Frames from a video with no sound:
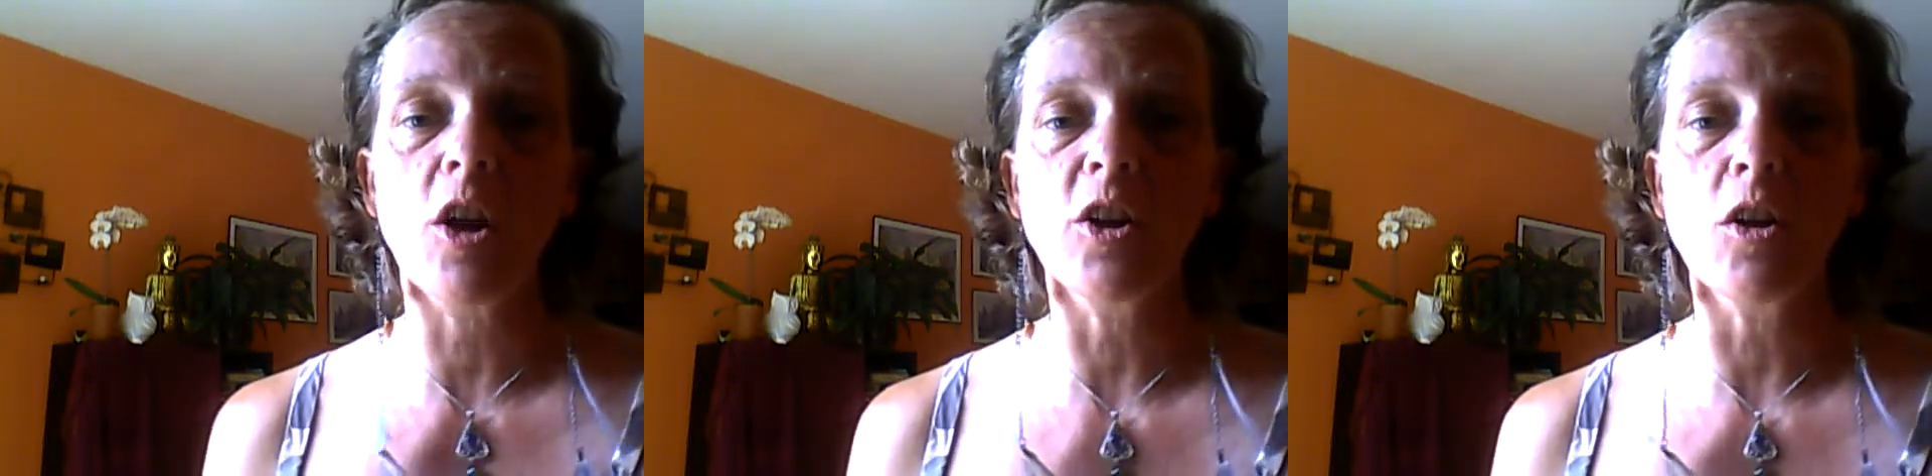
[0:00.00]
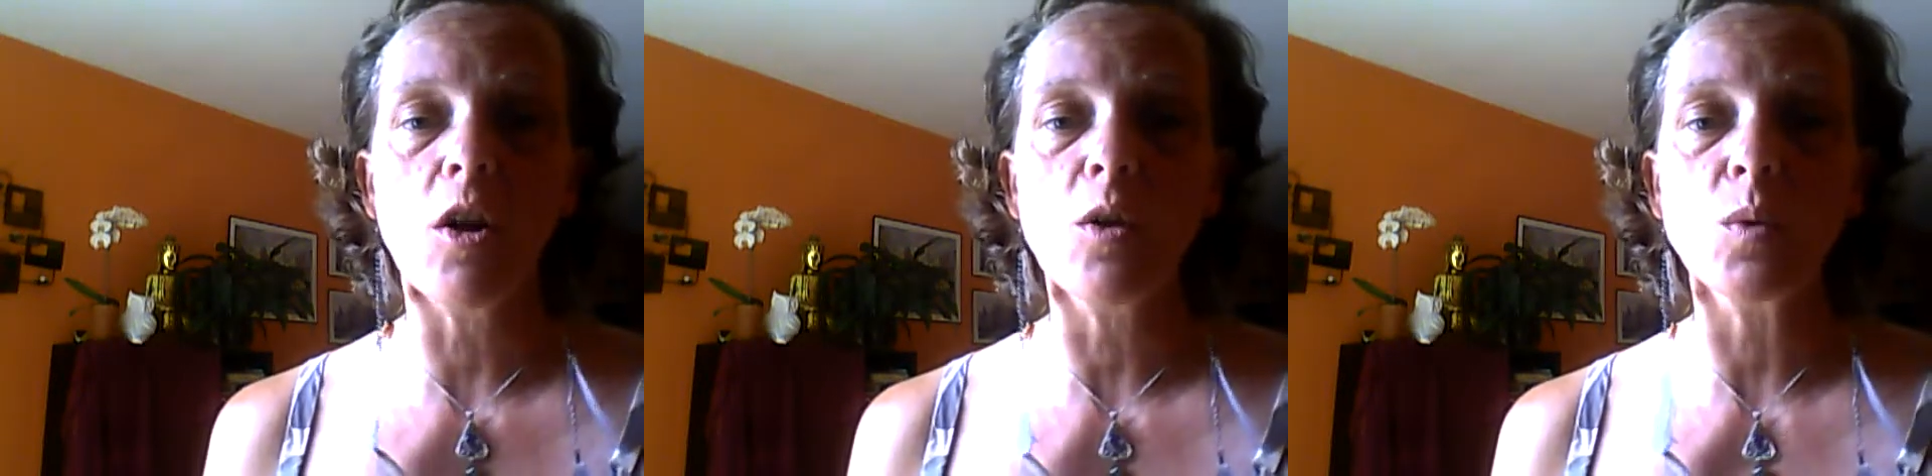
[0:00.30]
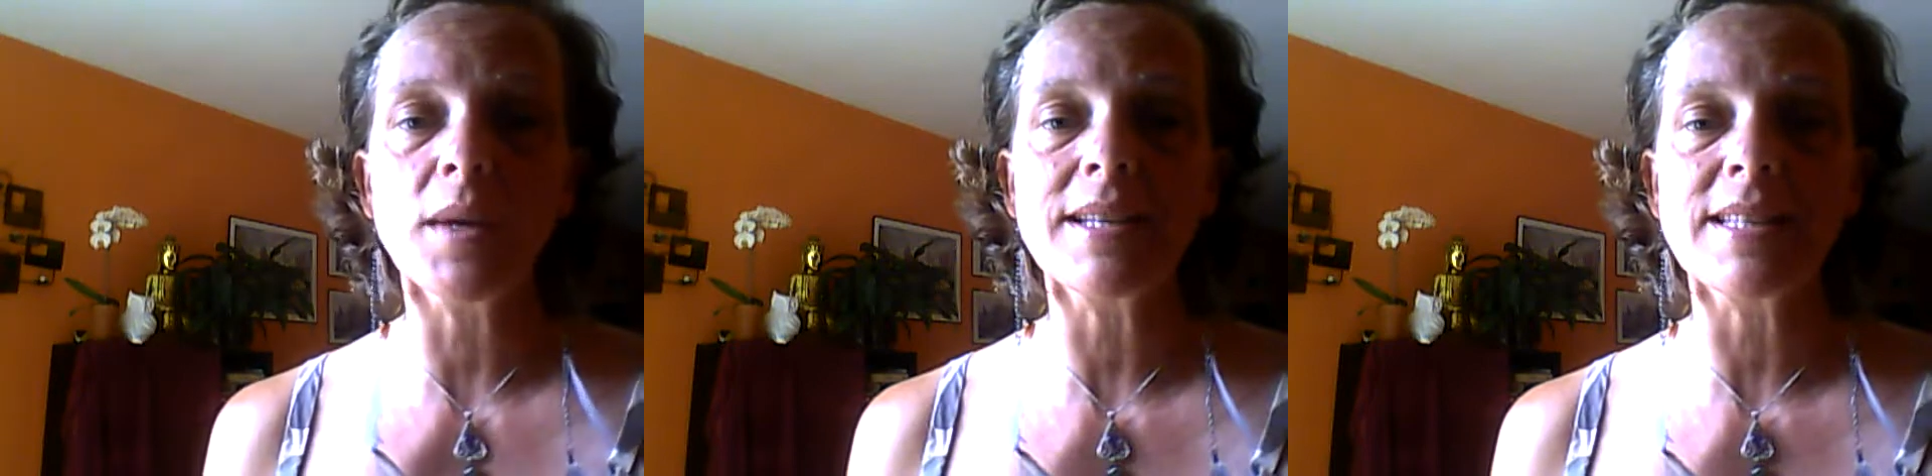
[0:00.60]
are your
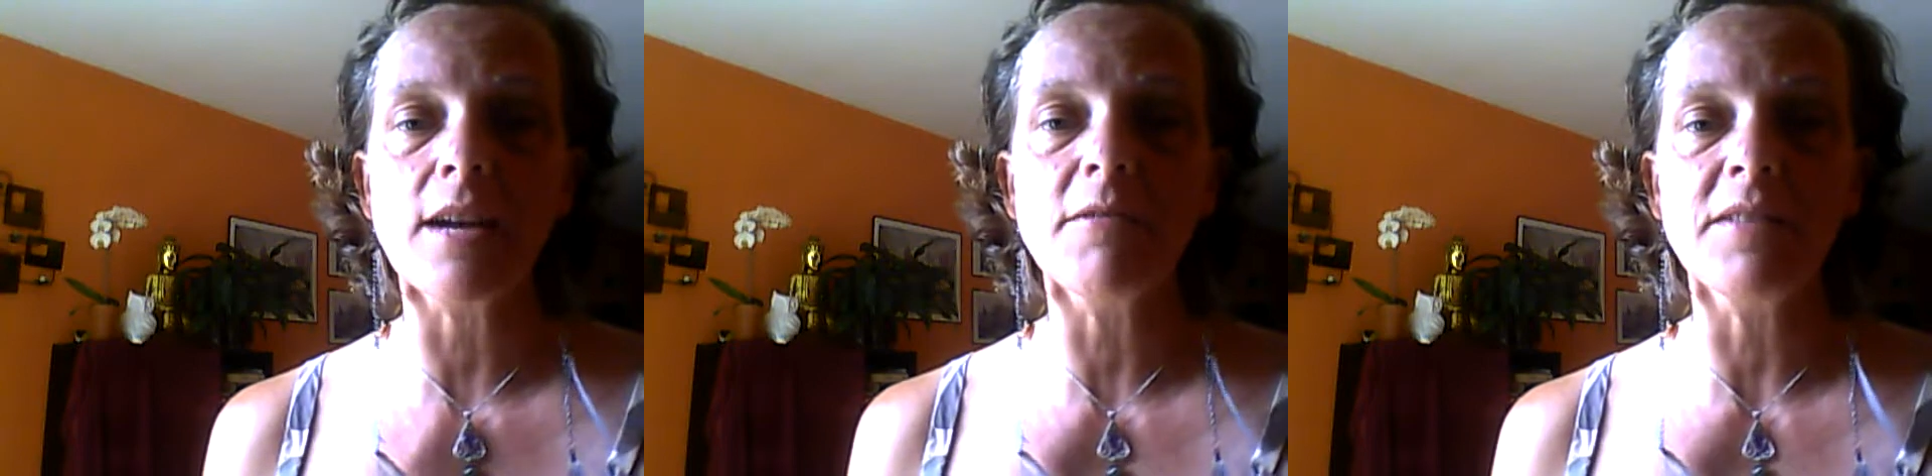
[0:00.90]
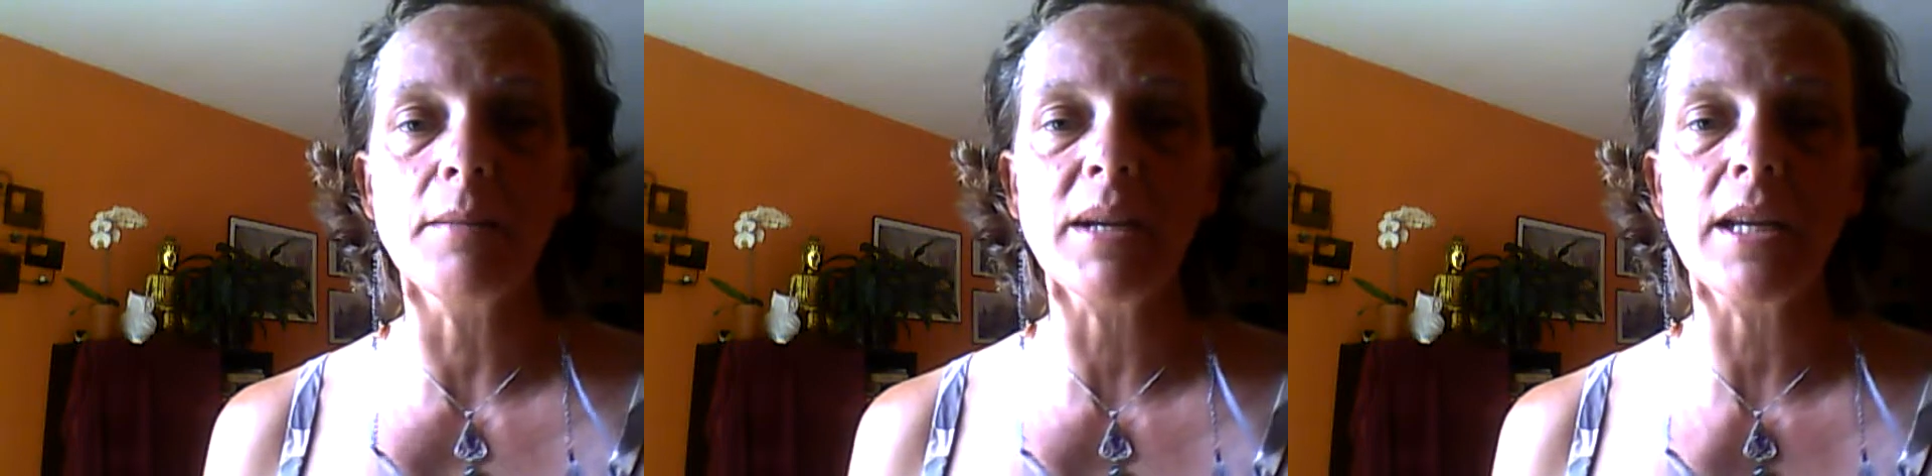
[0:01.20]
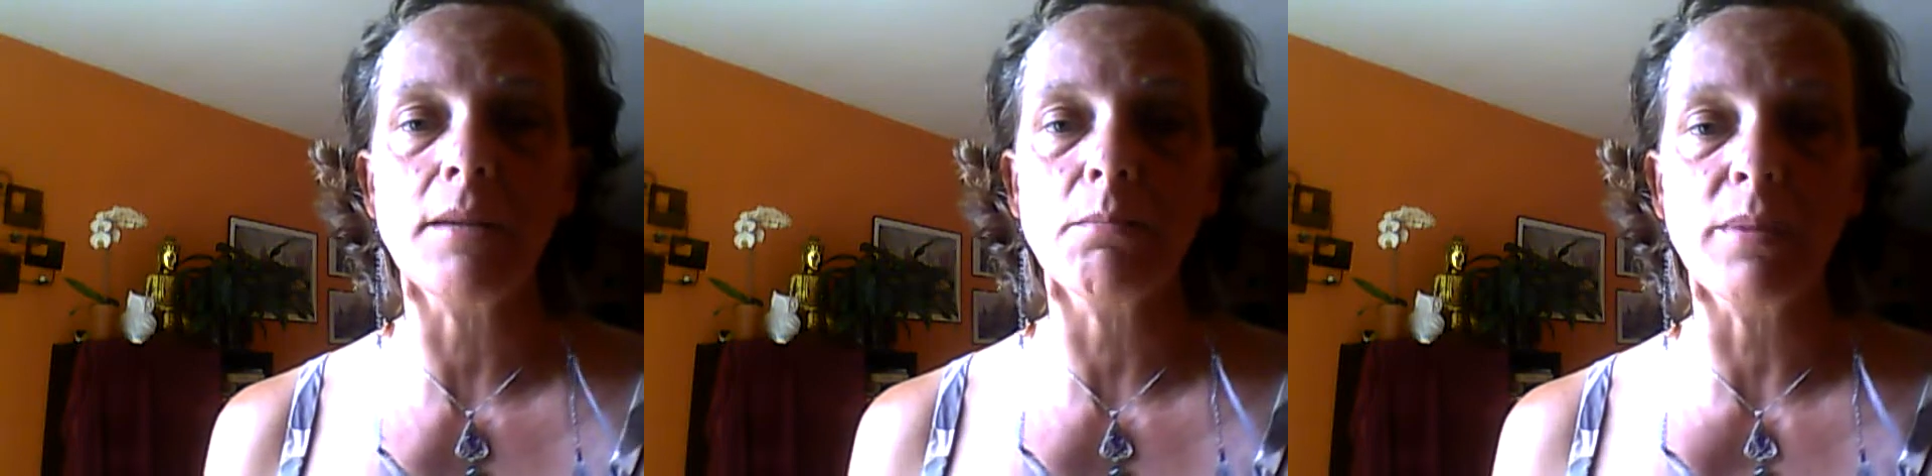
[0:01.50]
own
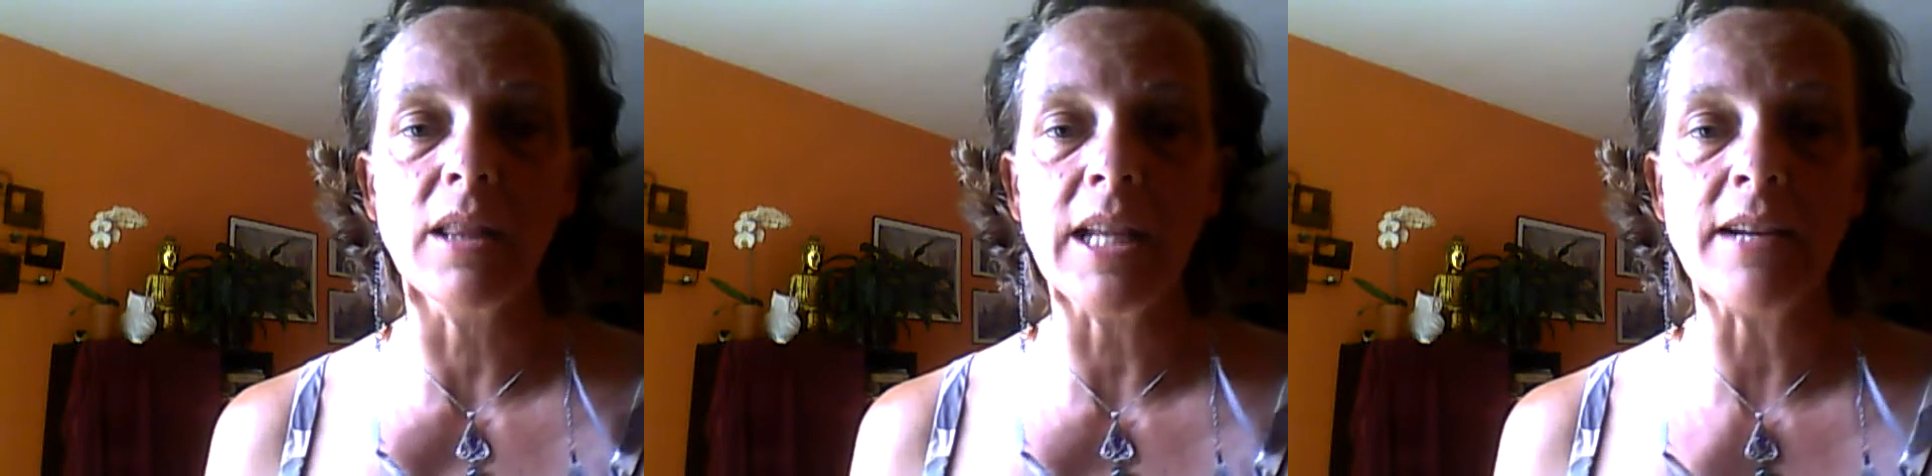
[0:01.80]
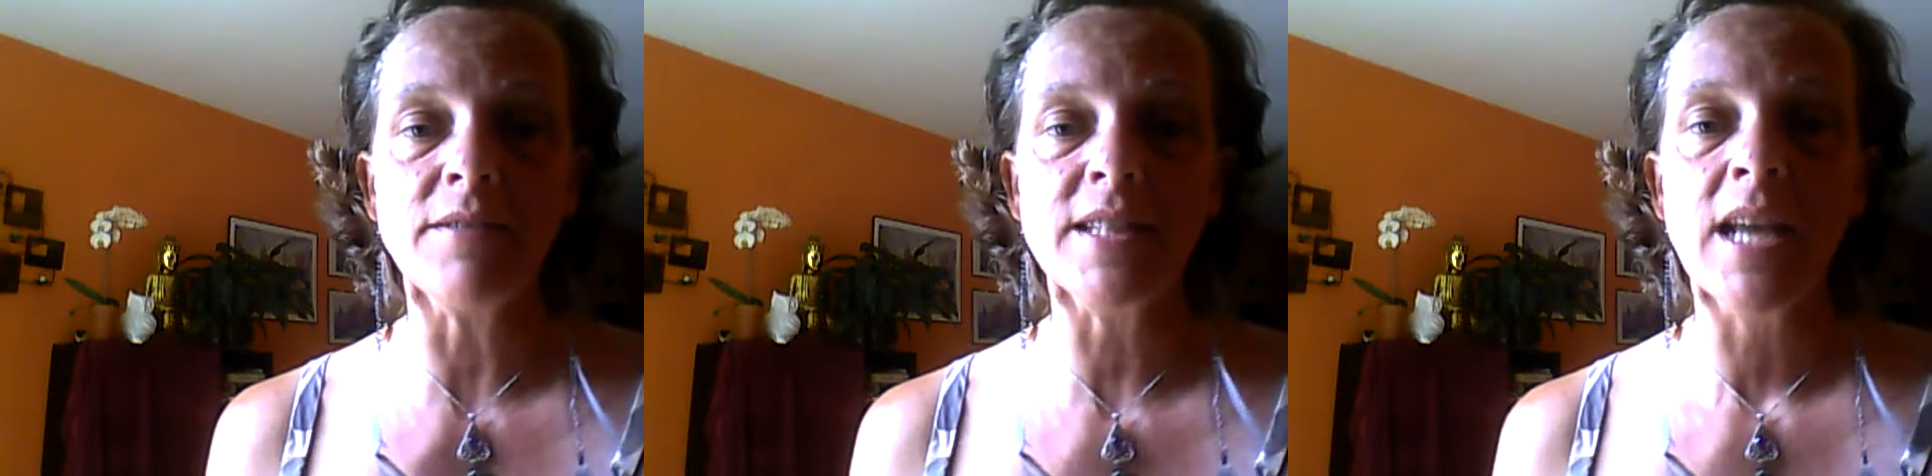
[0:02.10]
self-limiting beliefs,